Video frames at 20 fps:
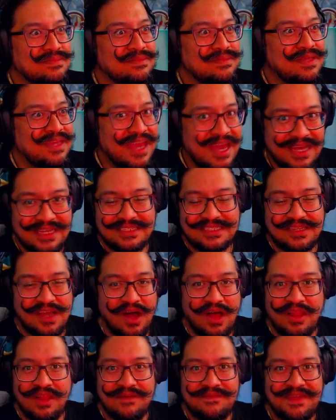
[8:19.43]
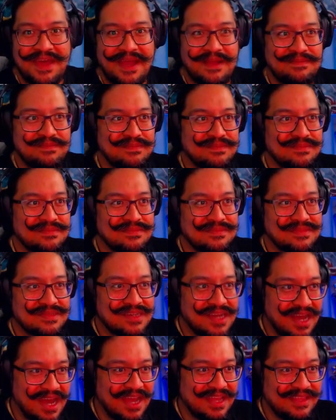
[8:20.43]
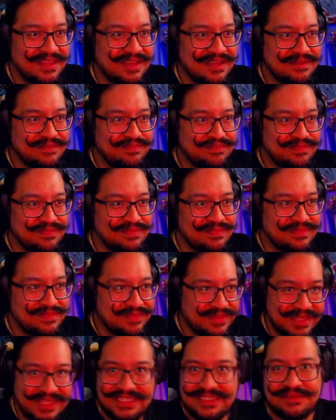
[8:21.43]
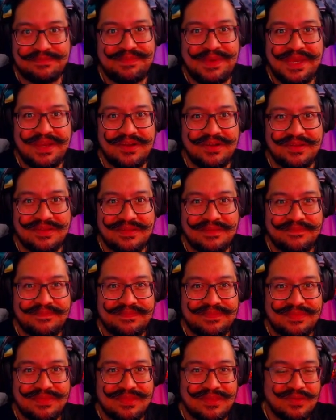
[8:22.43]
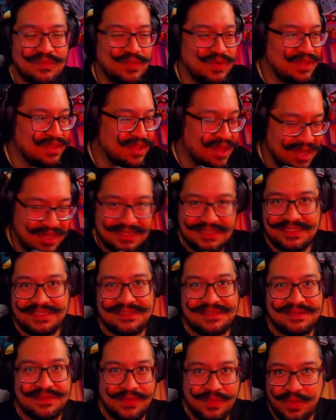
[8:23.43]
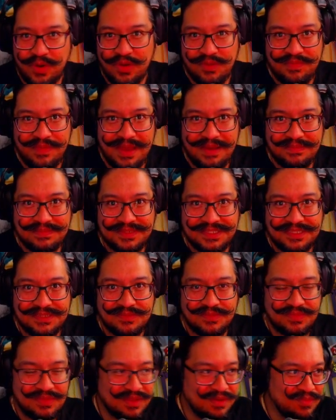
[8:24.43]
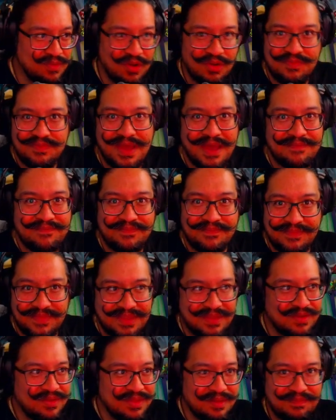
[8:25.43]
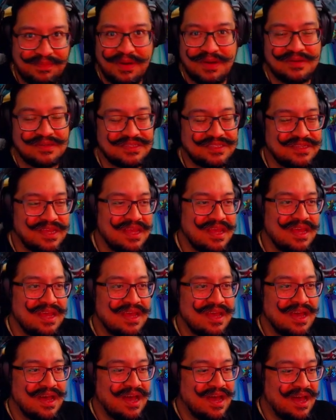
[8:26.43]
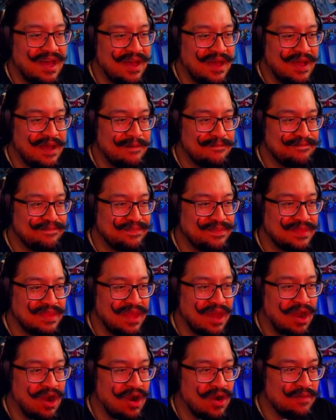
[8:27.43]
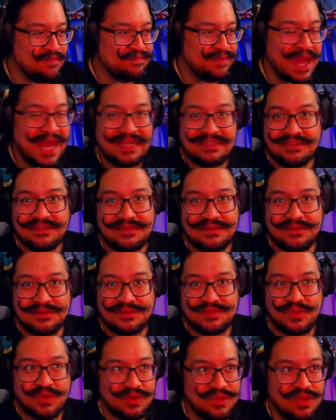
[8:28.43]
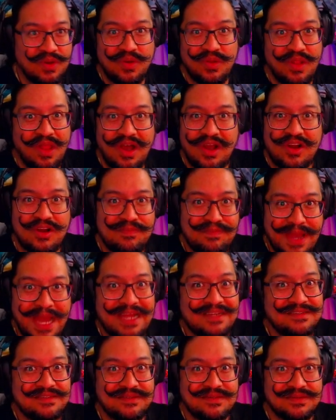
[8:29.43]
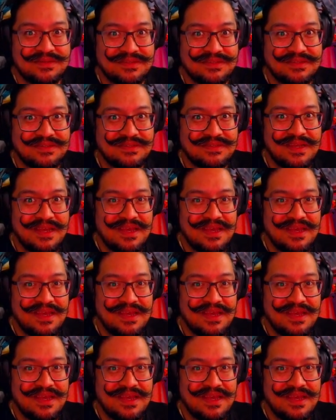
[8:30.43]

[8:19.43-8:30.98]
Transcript: yes, all of that kind of disappeared. We lost the roadmaps, the roadmap, you know, the posts. Um, our patch notes were no longer patch notes